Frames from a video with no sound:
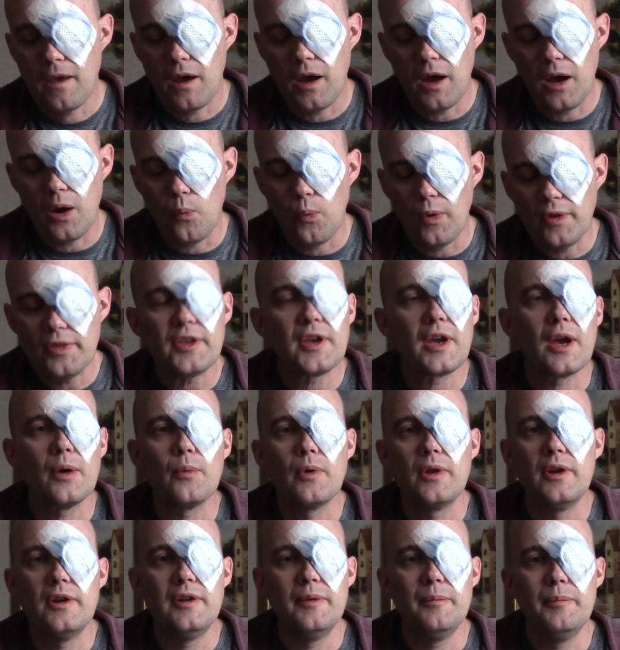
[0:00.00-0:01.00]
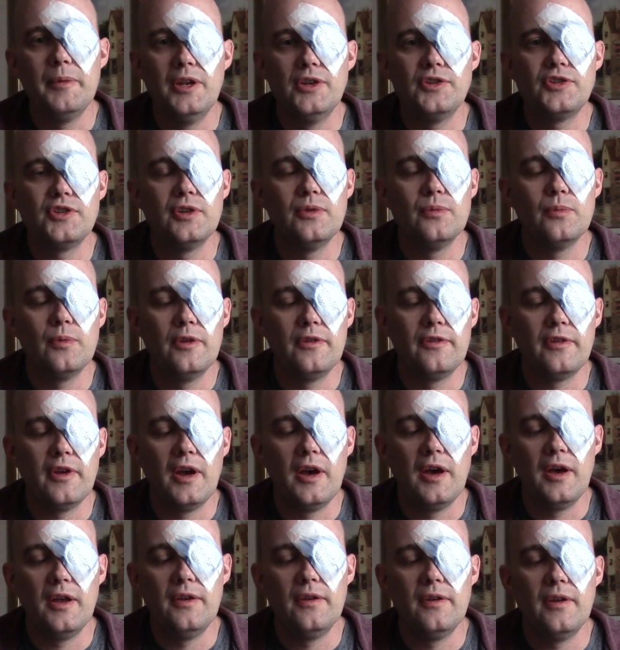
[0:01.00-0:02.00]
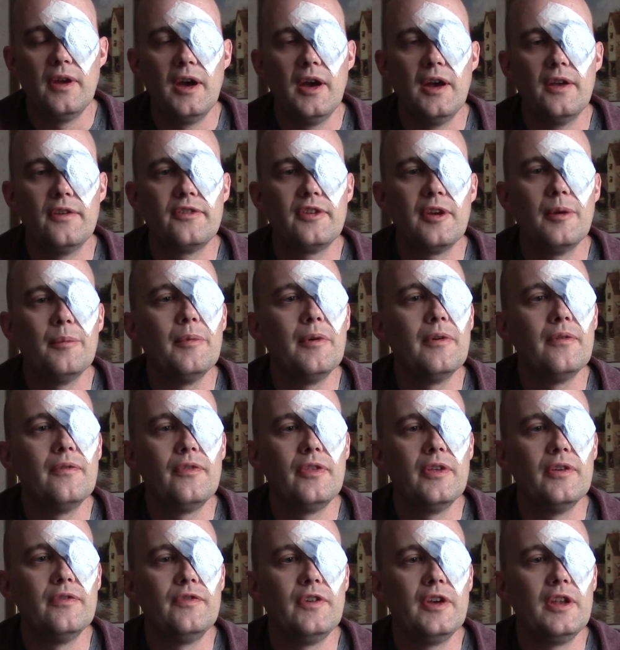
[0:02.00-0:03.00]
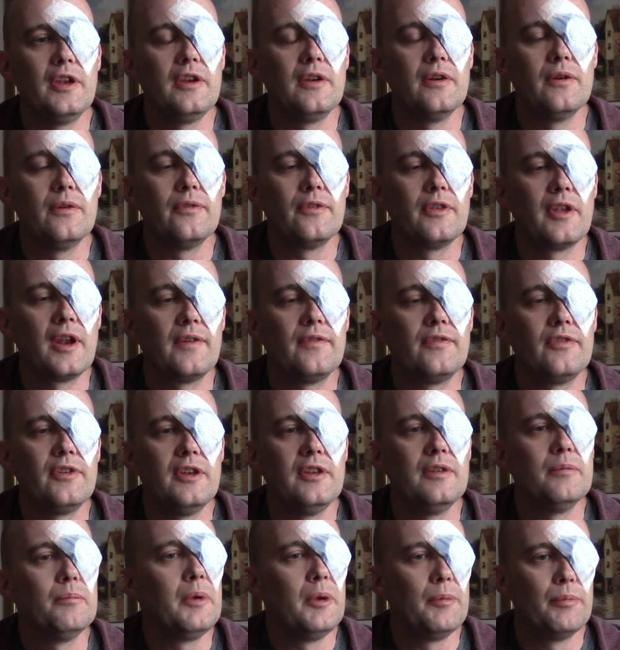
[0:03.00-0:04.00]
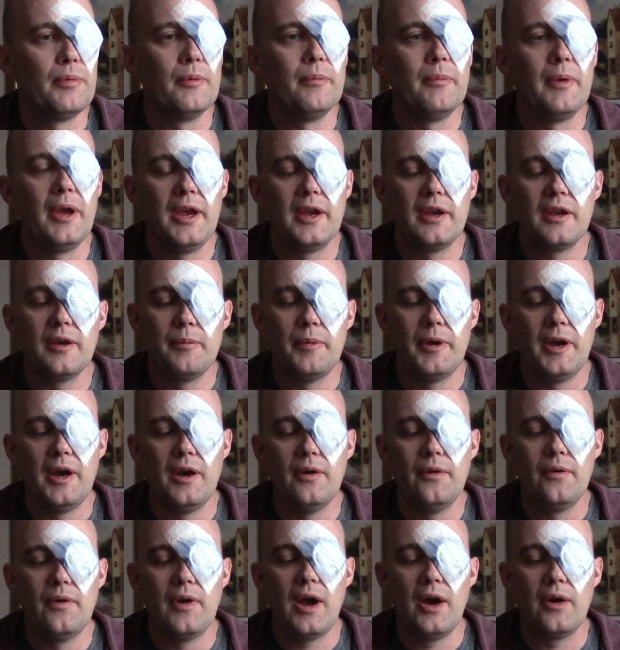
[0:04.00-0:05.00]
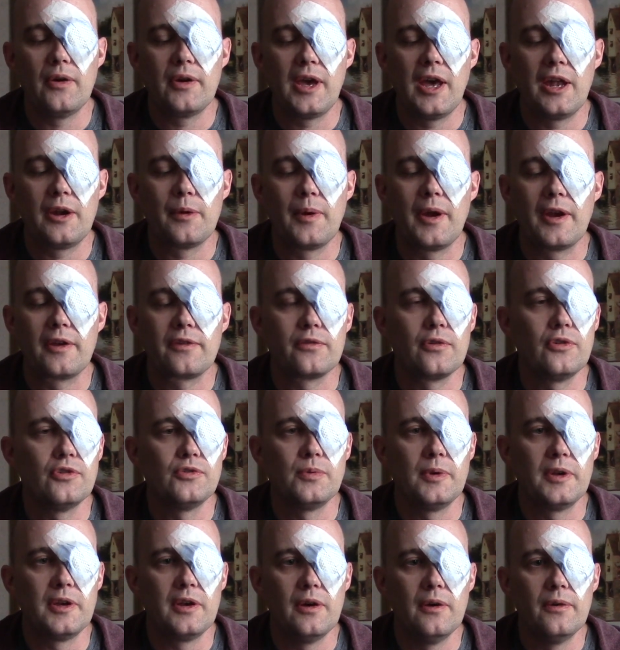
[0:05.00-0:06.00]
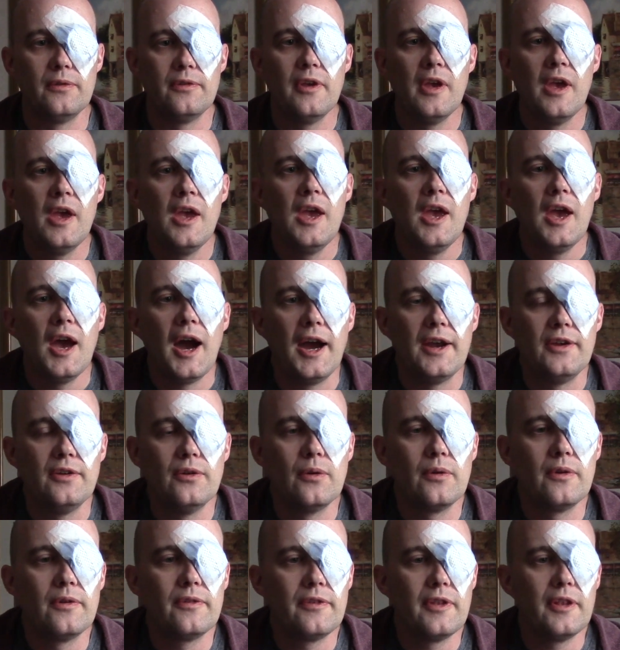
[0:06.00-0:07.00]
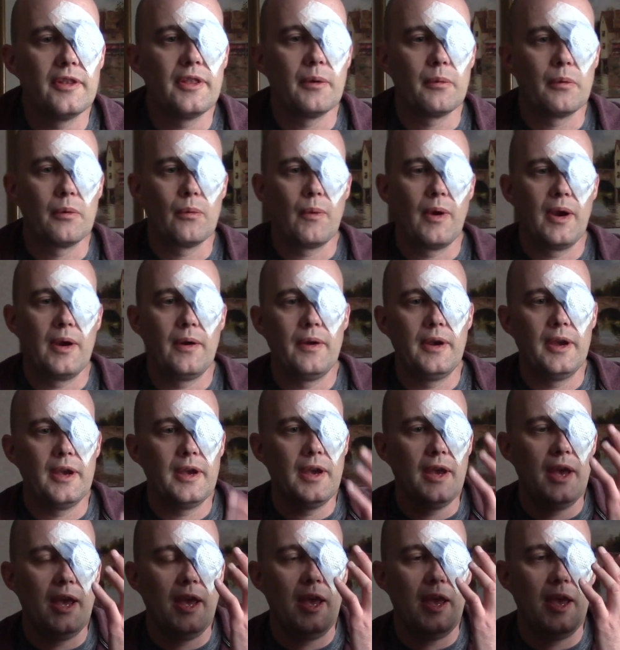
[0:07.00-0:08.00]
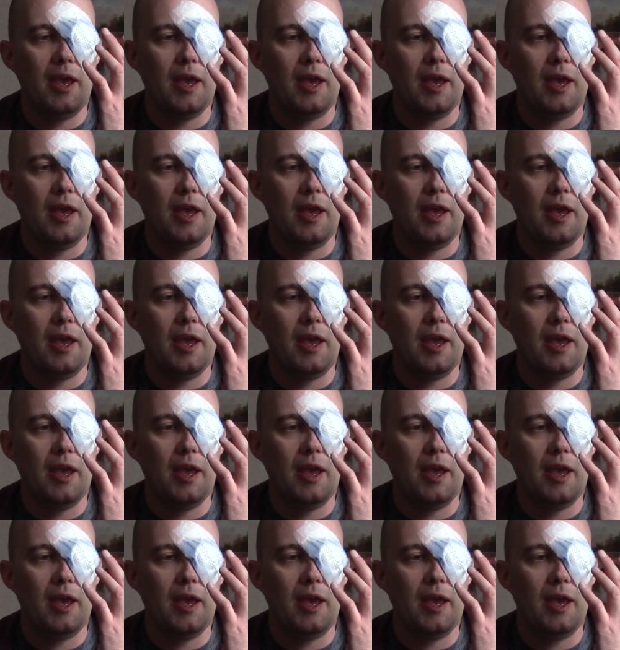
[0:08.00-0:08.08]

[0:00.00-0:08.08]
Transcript: One thing I wanted to mention was on some of the videos that I've seen people make about how cataract surgery goes, I noticed that they were wearing